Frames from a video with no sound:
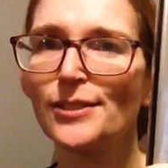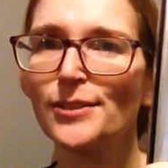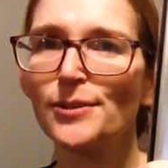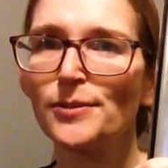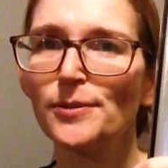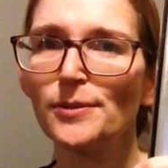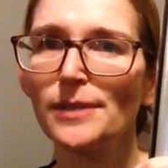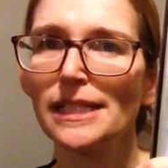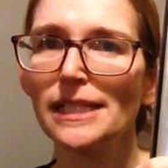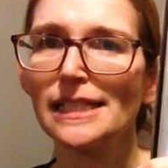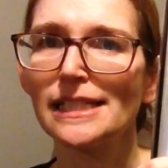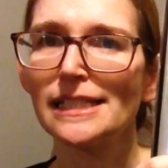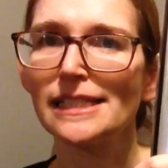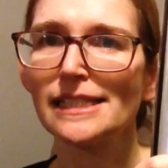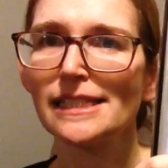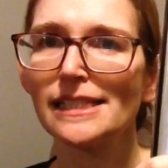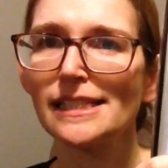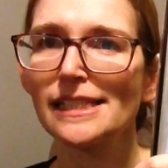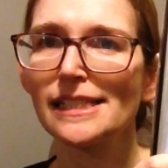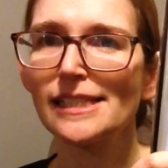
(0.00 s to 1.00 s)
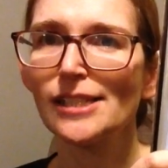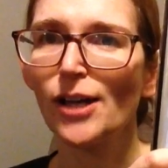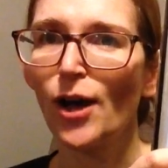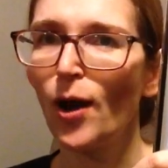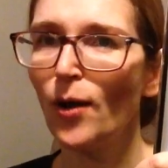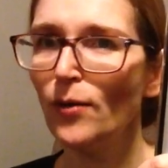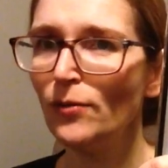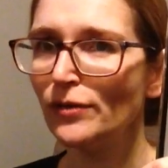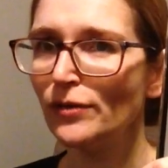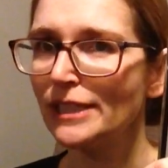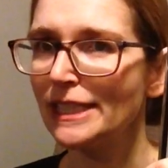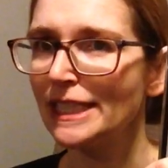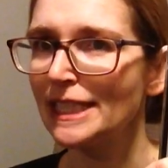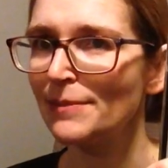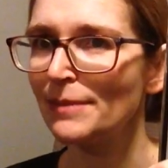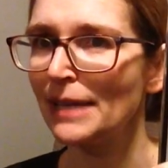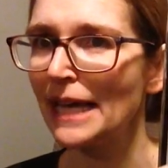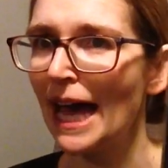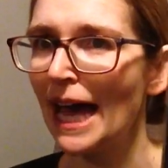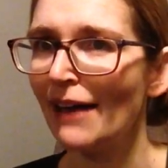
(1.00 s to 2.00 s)
who is hopefully going
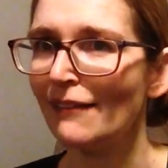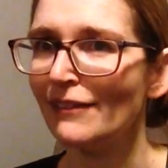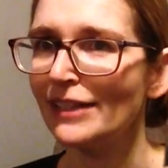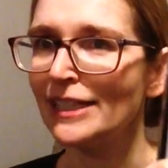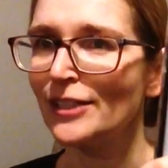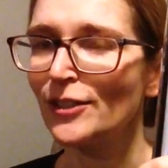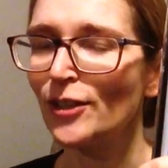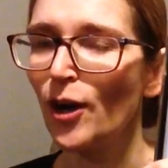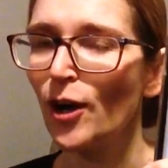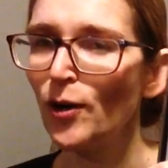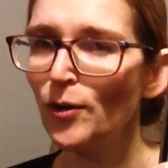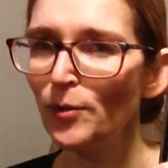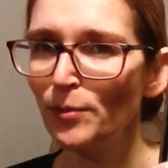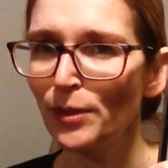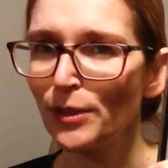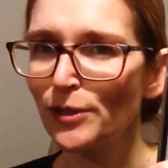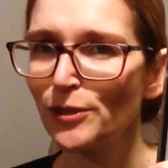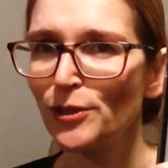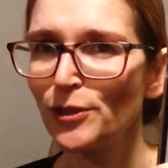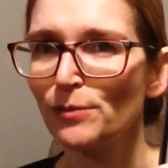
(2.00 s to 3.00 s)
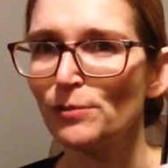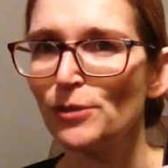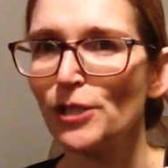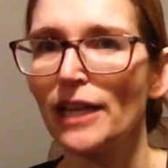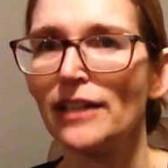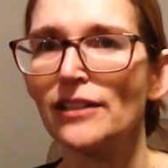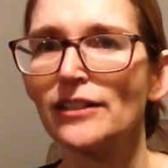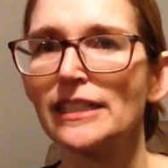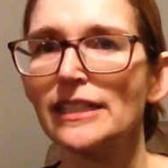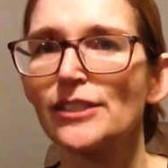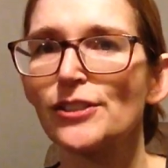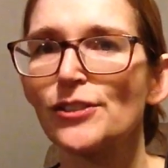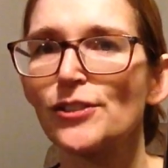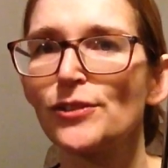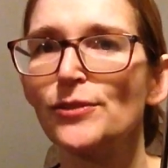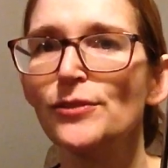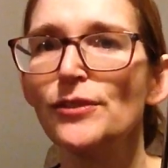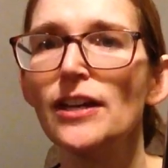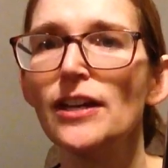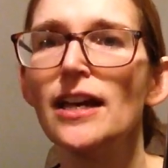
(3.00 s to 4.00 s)
to be having her own BookTube channel here
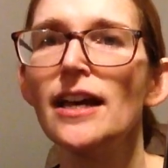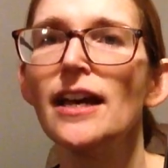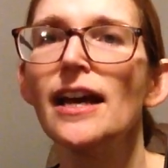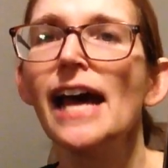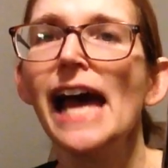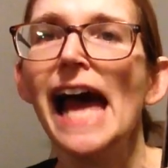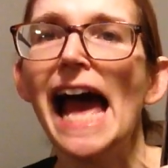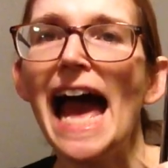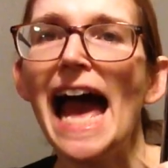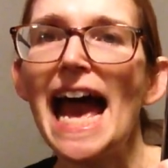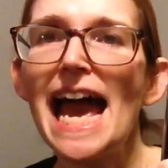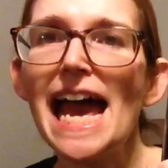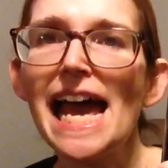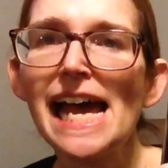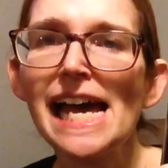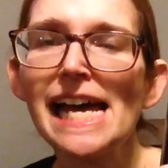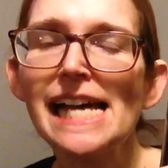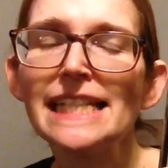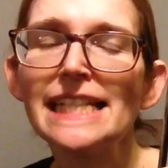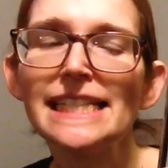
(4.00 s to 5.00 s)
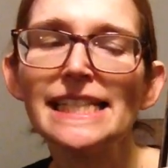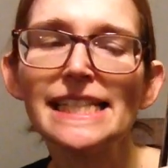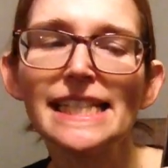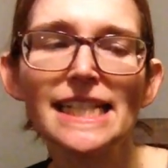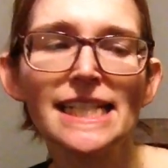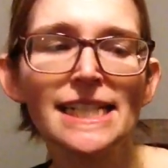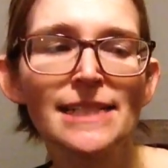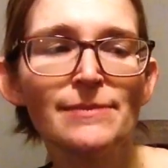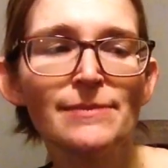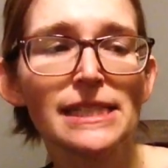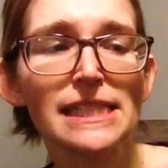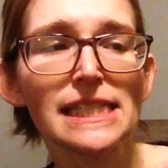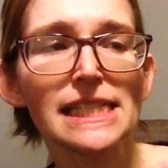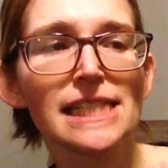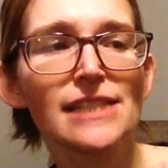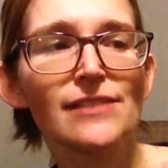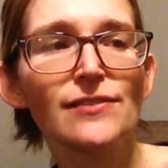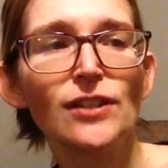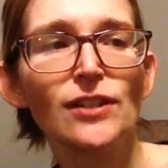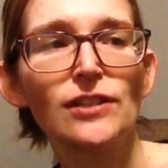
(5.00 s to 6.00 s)
soon. And this is
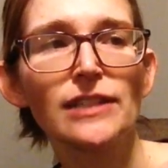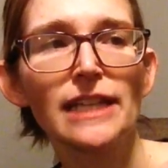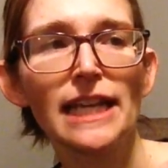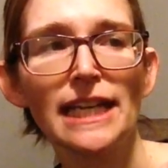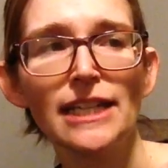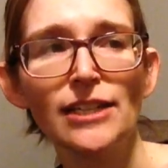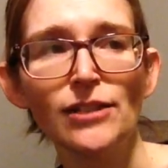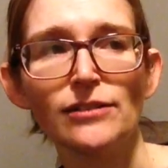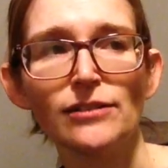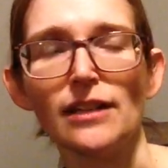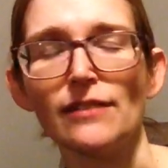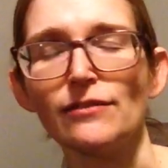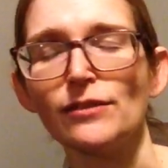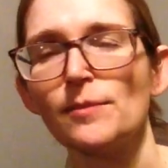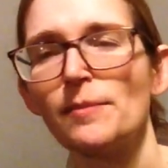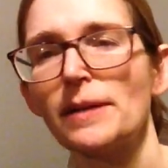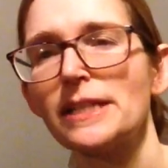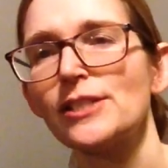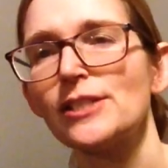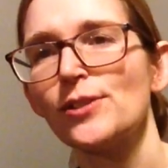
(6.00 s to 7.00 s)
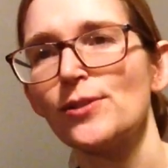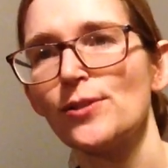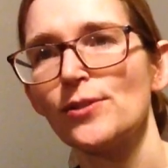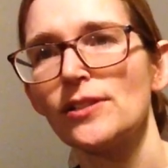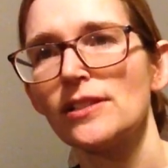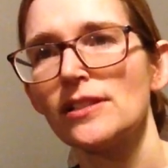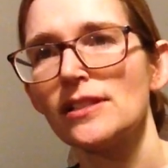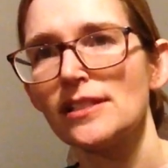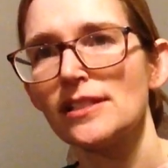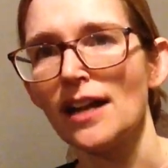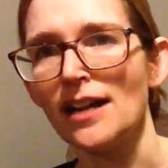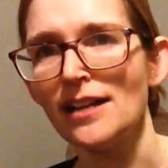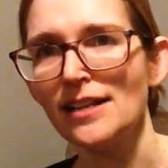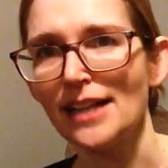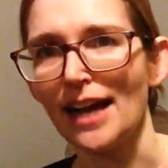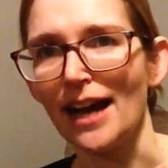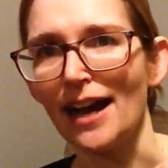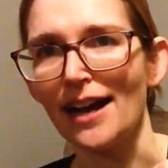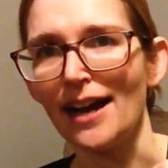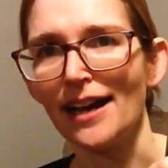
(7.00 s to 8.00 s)
The Volcano Lover by Susan
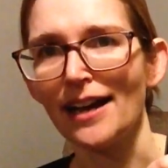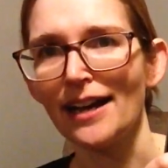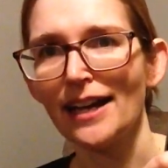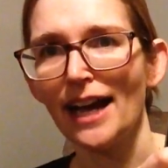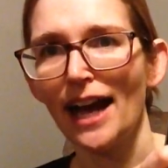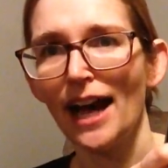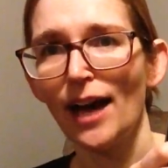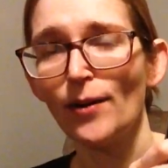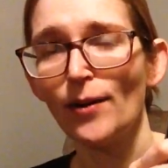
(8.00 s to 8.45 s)
Sontag.